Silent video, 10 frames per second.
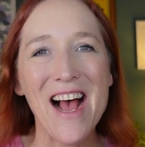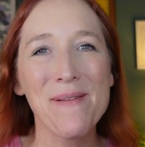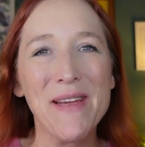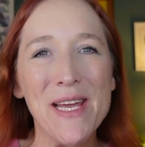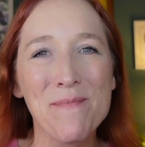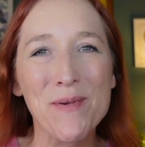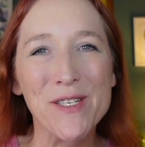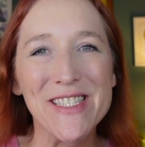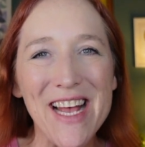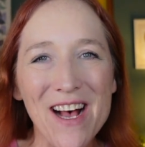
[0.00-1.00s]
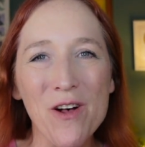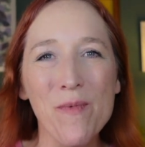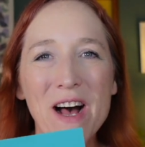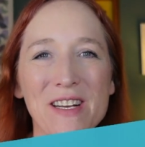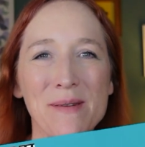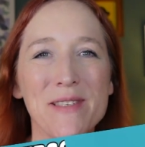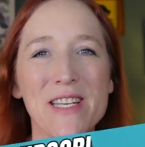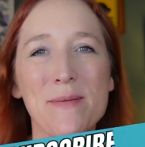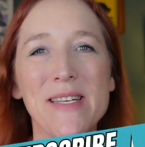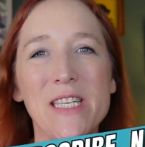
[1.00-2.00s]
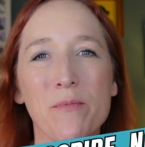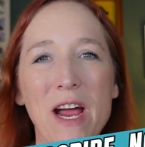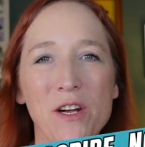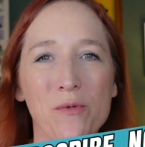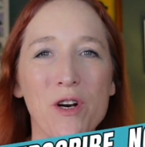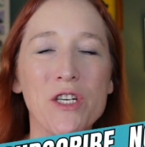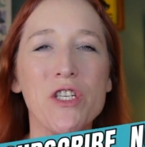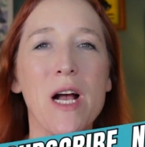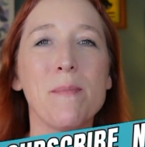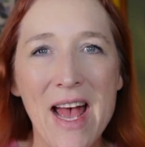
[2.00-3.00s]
I'm Kim Purcell. Welcome to the Busy Writer Workshop.